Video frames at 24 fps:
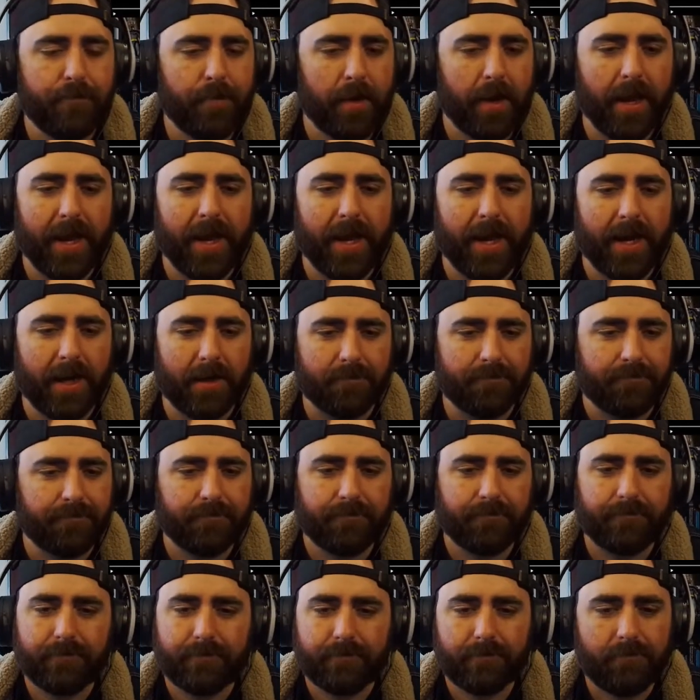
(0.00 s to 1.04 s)
Here,
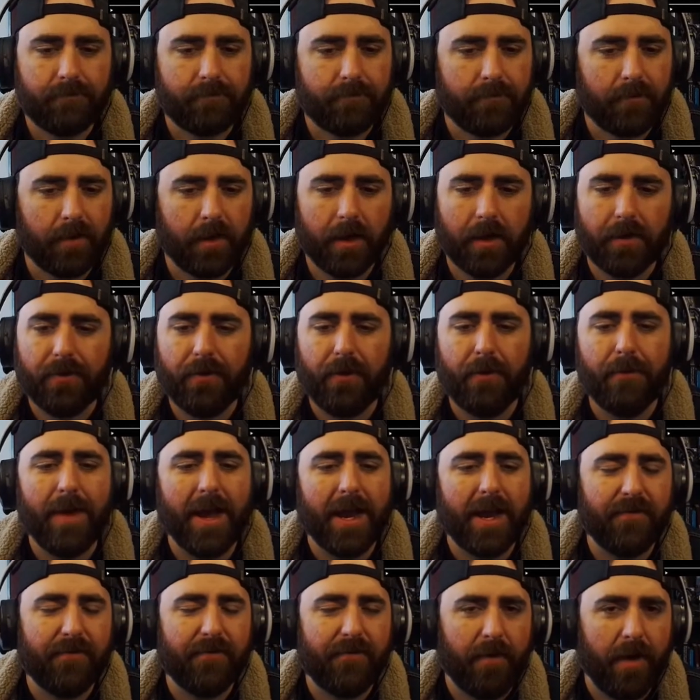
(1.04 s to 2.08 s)
they're
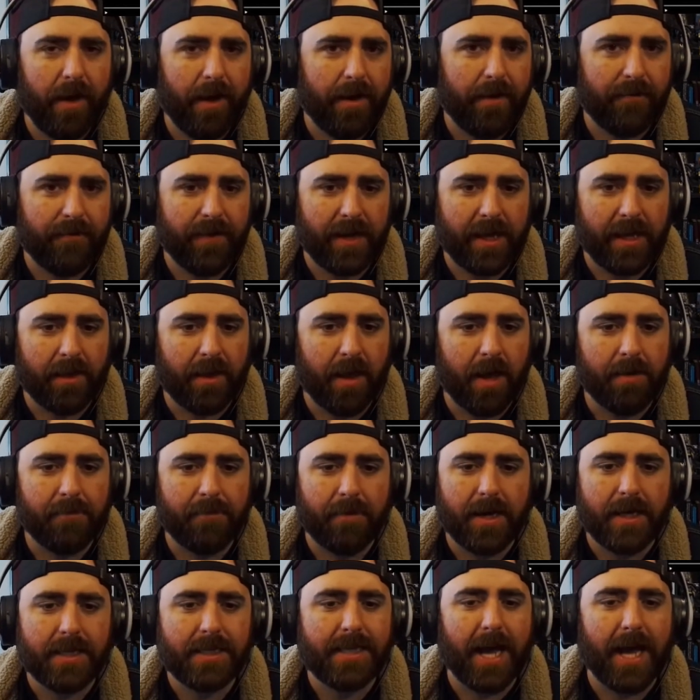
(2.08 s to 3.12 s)
making fun of Elon
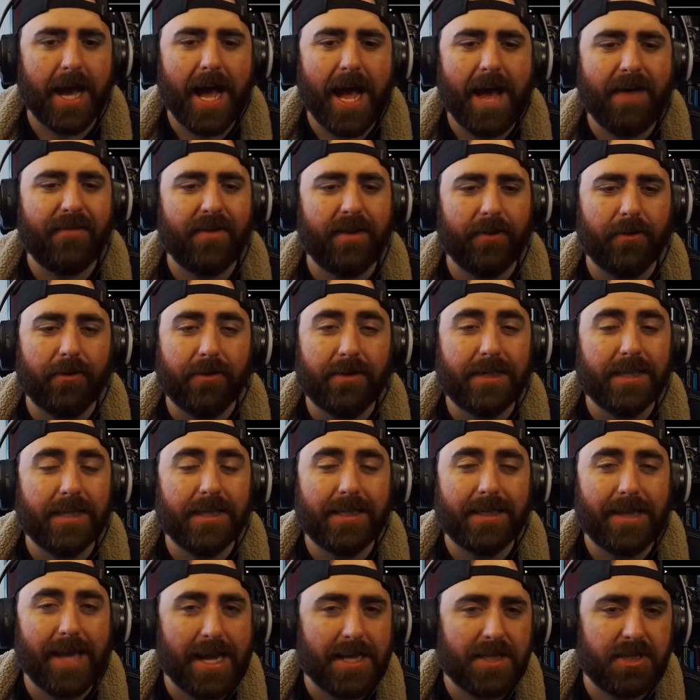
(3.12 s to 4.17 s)
Musk. Now, I haven't looked into
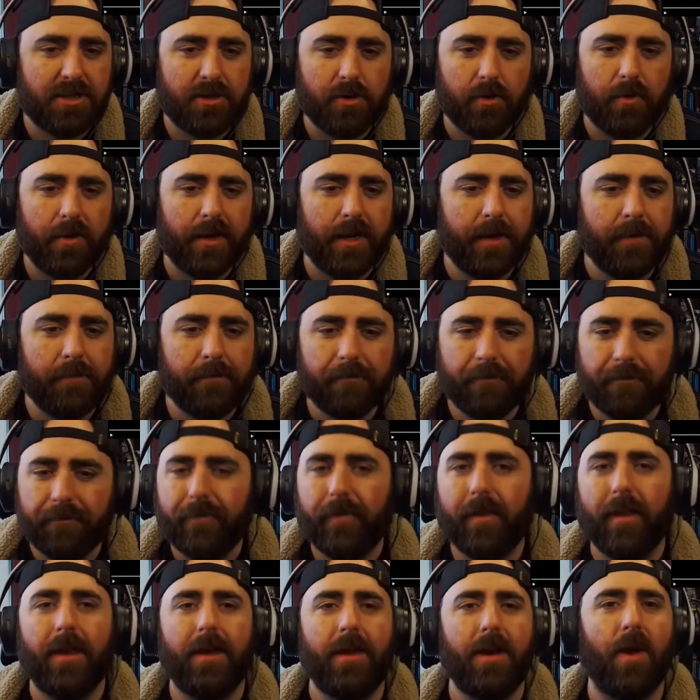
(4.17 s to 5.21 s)
that story.
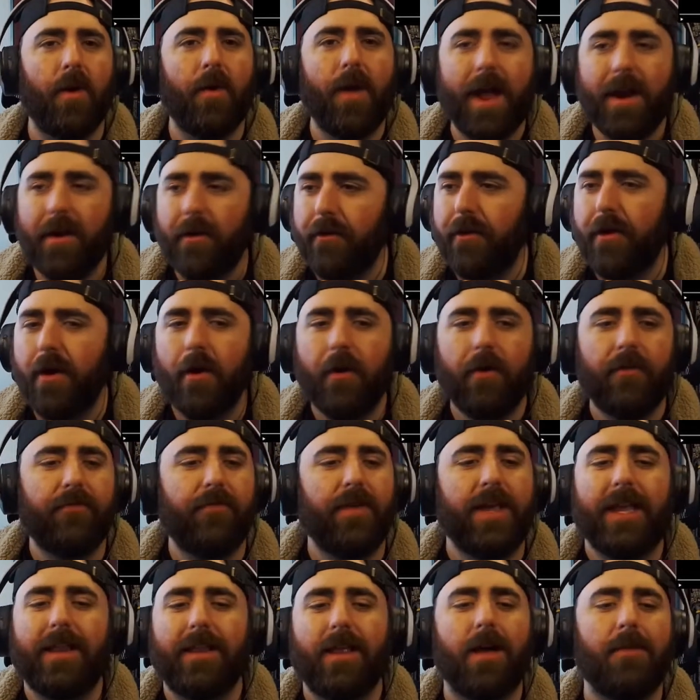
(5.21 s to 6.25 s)
I don't know if
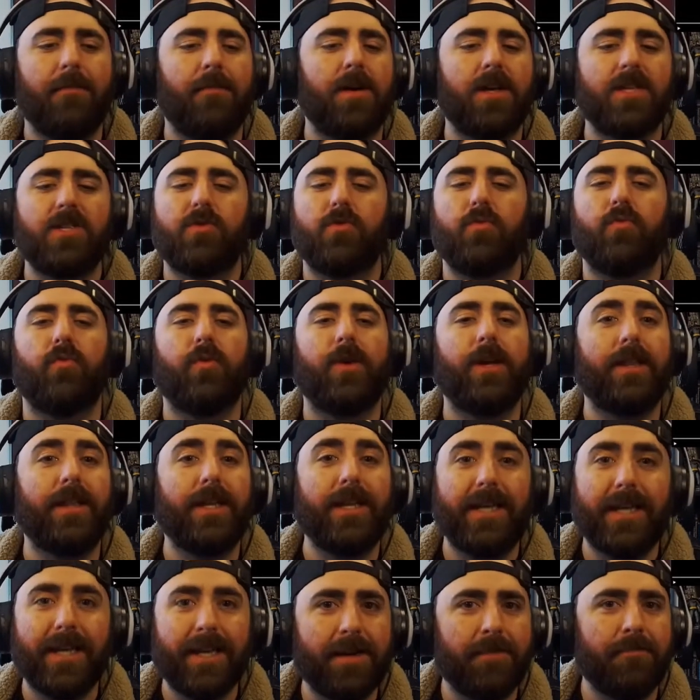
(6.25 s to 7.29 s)
Elon Musk really
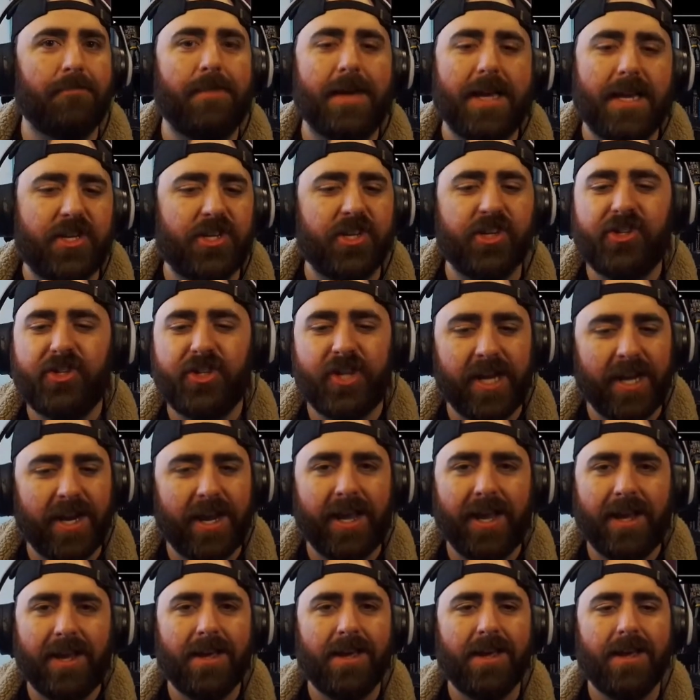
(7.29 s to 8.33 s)
did admit to
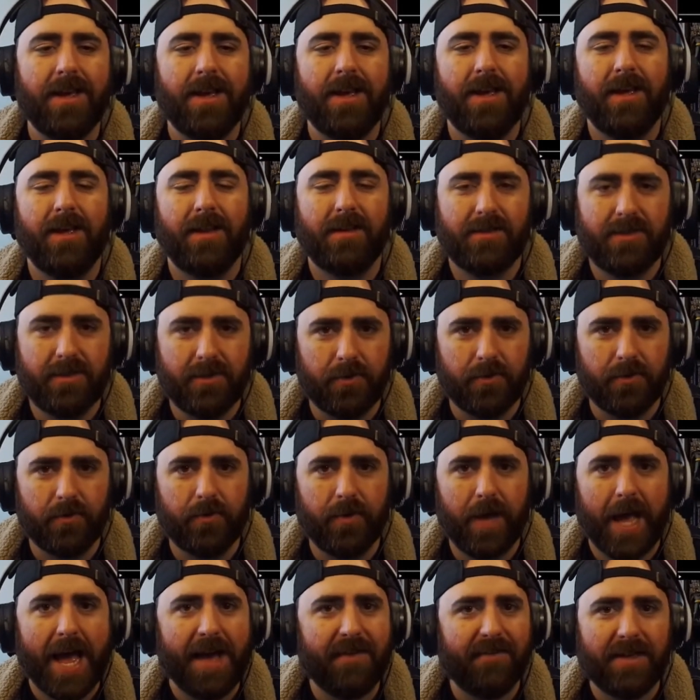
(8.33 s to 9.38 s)
cheating, to
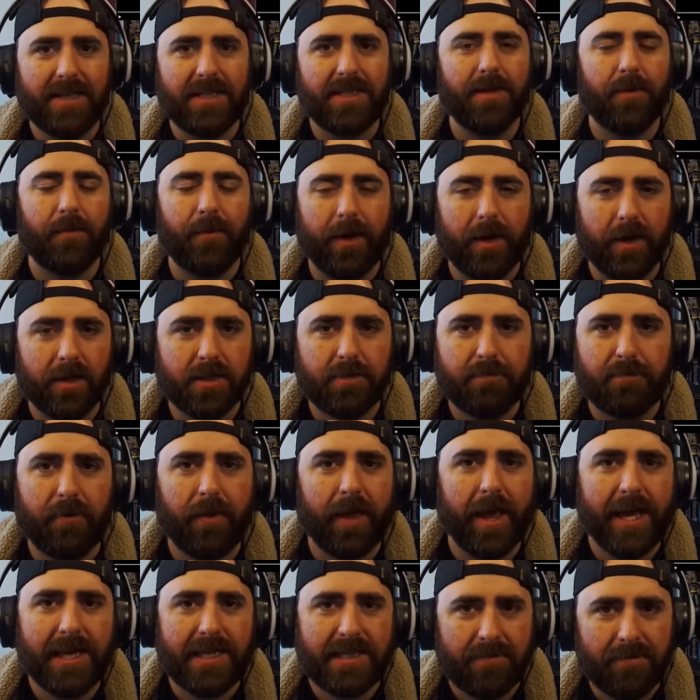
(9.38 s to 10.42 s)
having someone else
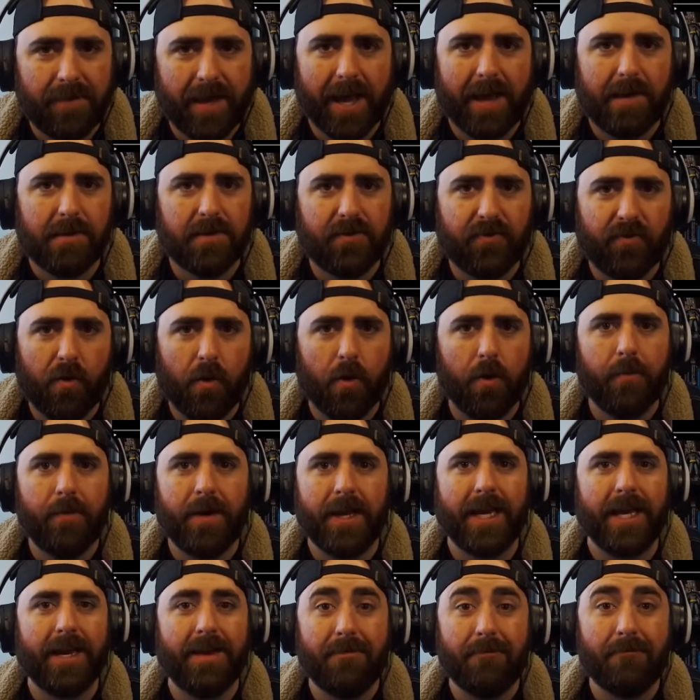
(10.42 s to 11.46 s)
play some games for him to
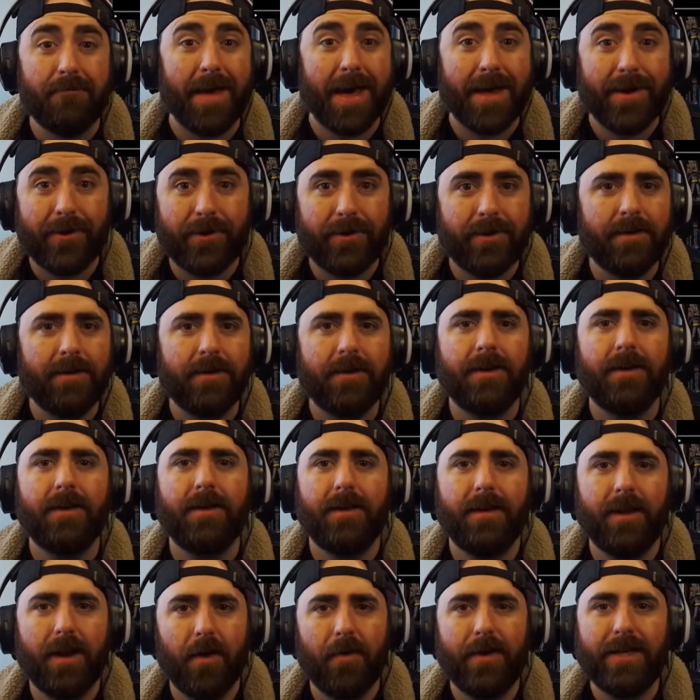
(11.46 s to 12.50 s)
get him better.
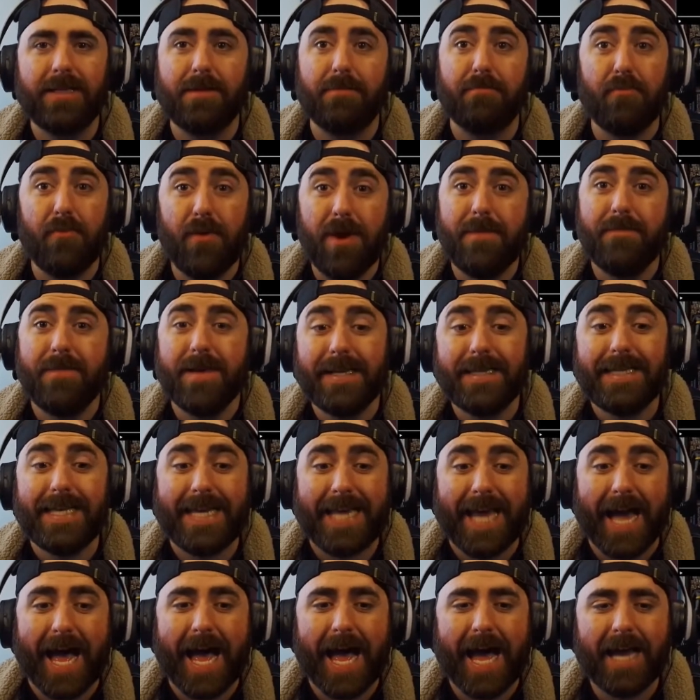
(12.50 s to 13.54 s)
He's a pretty busy
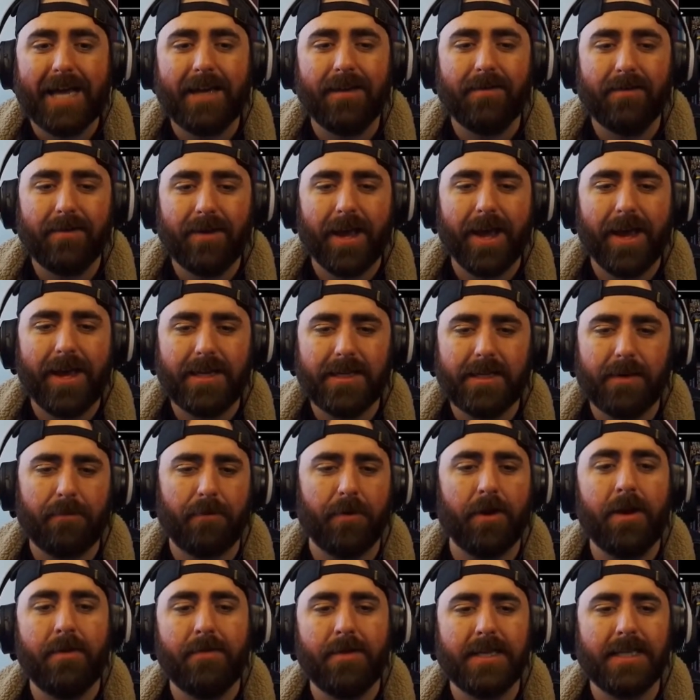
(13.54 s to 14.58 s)
guy. Okay, he's a
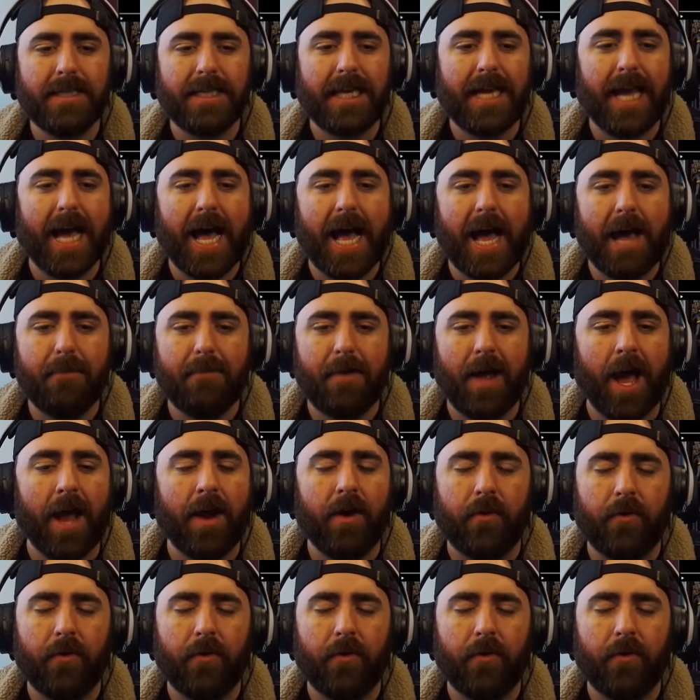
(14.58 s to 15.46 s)
pretty busy guy, but I